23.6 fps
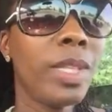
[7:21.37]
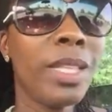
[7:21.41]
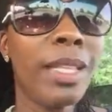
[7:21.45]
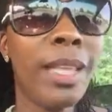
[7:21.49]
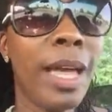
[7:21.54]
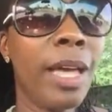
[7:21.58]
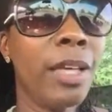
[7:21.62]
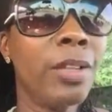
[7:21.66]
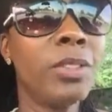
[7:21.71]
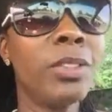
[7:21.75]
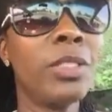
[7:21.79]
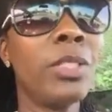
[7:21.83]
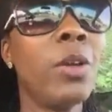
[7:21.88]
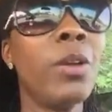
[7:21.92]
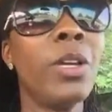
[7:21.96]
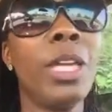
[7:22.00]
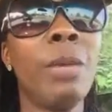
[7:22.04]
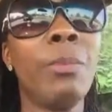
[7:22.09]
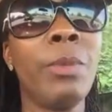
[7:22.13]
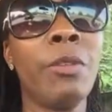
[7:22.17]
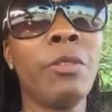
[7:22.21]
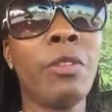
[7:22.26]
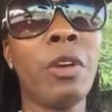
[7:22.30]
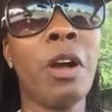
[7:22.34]
Now, don't
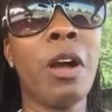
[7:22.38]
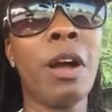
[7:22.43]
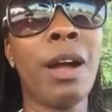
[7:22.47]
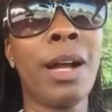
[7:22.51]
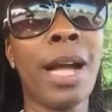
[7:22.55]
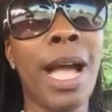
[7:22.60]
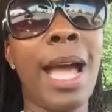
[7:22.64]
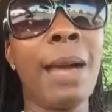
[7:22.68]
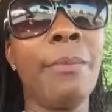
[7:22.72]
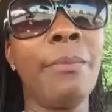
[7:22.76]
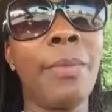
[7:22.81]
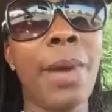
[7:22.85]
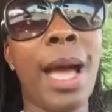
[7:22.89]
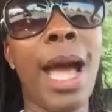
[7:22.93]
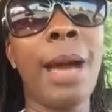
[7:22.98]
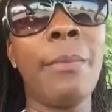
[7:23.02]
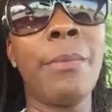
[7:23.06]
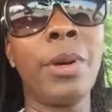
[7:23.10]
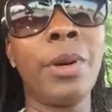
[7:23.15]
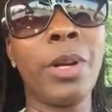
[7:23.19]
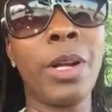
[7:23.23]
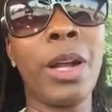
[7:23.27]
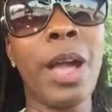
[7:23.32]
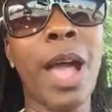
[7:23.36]
get me wrong. I'm
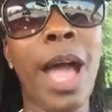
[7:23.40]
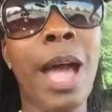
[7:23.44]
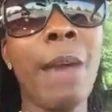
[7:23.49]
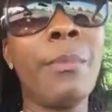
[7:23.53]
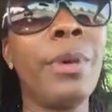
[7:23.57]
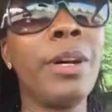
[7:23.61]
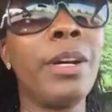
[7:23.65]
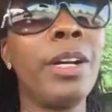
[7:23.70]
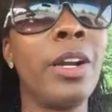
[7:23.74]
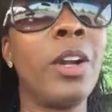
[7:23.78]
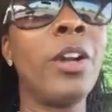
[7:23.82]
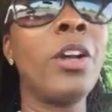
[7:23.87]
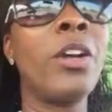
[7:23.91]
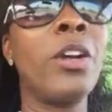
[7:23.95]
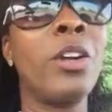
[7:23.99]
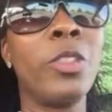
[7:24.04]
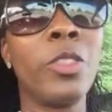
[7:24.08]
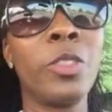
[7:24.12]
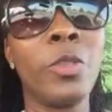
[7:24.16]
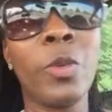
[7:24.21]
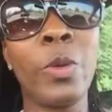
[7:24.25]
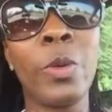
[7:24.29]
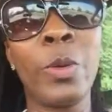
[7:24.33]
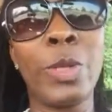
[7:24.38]
I'm a I'm a girl
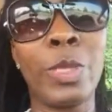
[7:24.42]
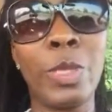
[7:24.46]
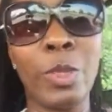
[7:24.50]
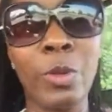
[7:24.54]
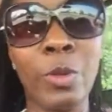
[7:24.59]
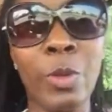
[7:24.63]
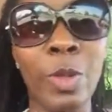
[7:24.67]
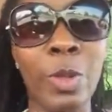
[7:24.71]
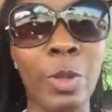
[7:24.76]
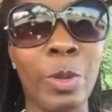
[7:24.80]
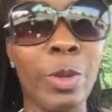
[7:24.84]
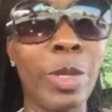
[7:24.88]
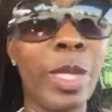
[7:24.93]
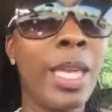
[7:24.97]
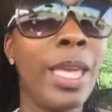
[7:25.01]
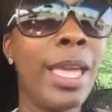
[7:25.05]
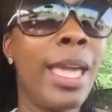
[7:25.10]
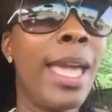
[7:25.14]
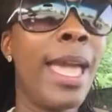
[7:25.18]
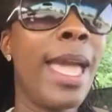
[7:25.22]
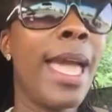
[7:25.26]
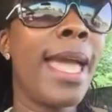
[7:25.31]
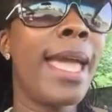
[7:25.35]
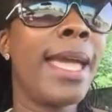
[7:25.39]
through and through,
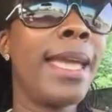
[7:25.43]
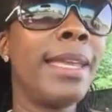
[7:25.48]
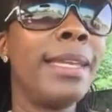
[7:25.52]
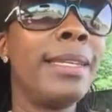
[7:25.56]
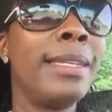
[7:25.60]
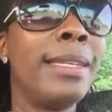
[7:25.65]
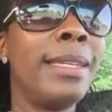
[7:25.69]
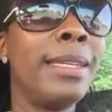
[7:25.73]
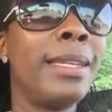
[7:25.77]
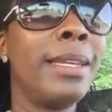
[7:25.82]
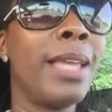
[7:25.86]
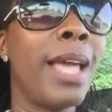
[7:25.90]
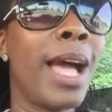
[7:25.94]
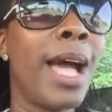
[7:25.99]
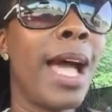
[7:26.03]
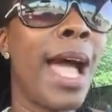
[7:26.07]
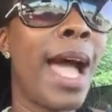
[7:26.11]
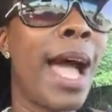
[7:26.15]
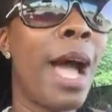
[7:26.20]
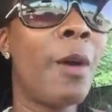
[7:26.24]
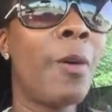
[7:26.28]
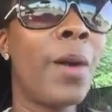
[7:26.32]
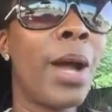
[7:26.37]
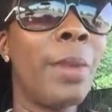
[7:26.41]
and
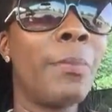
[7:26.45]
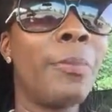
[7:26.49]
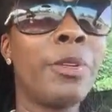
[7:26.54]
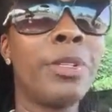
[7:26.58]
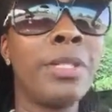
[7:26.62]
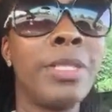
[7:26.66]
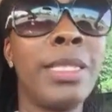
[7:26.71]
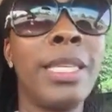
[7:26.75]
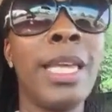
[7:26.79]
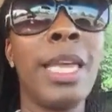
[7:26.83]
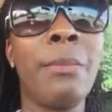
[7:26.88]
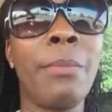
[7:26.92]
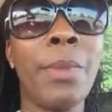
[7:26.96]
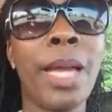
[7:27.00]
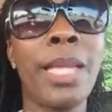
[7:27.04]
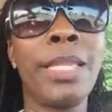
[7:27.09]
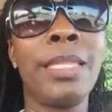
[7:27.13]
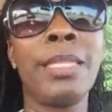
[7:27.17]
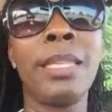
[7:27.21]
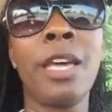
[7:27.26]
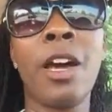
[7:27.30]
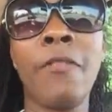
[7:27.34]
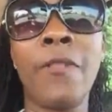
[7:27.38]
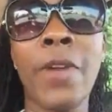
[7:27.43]
how I present
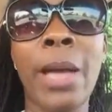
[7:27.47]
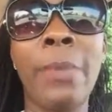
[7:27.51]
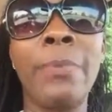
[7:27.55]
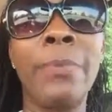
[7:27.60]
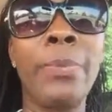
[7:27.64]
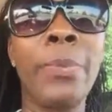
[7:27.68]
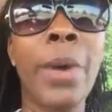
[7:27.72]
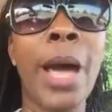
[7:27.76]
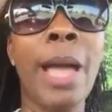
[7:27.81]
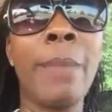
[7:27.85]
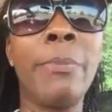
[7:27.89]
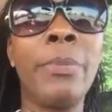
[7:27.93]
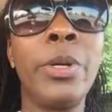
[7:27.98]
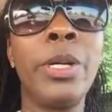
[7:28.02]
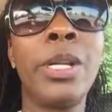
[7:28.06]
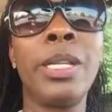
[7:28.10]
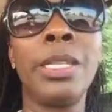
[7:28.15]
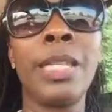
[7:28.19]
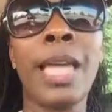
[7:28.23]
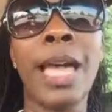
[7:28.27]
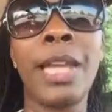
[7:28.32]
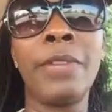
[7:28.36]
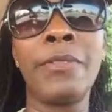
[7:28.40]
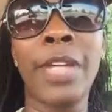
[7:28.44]
myself, I I put a
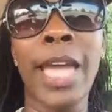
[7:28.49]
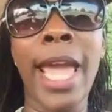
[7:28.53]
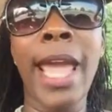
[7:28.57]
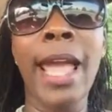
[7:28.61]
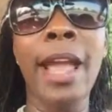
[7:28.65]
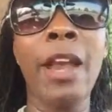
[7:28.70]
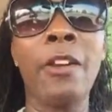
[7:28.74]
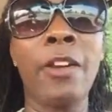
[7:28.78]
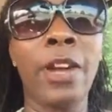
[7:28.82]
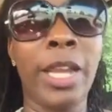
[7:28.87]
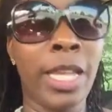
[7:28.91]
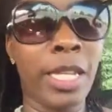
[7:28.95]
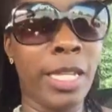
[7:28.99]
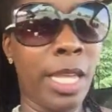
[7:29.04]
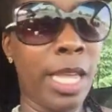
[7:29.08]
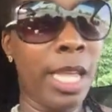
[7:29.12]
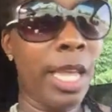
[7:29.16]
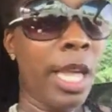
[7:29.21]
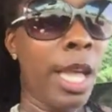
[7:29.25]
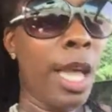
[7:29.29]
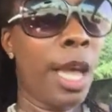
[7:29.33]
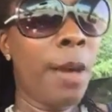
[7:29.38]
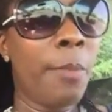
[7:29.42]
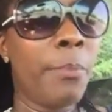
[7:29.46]
lot of care in,
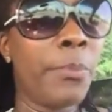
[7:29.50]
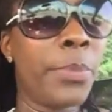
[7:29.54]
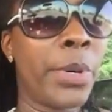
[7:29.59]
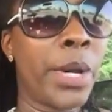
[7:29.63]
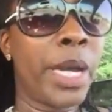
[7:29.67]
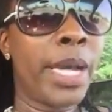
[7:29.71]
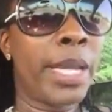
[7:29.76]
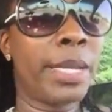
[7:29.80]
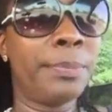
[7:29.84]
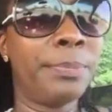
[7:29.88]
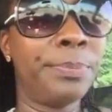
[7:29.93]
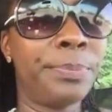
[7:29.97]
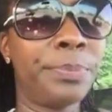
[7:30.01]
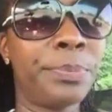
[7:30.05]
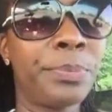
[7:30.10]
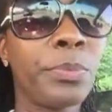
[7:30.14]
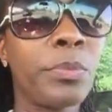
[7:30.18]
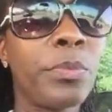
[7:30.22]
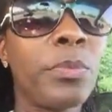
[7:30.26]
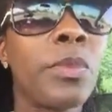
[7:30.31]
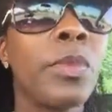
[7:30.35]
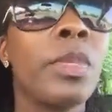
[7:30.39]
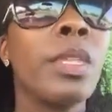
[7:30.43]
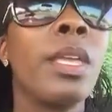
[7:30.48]
but
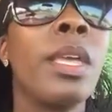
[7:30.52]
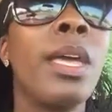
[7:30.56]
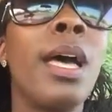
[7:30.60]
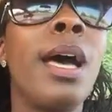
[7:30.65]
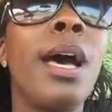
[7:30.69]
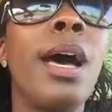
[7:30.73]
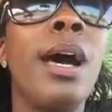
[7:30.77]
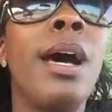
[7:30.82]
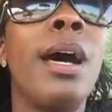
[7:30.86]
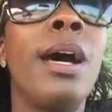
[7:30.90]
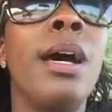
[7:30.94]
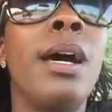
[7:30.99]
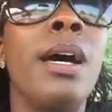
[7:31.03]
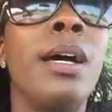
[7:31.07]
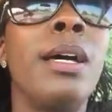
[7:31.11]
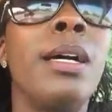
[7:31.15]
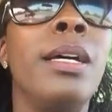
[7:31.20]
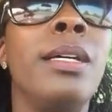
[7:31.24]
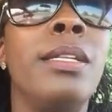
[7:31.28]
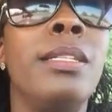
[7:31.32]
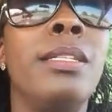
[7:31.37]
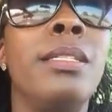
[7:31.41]
uh,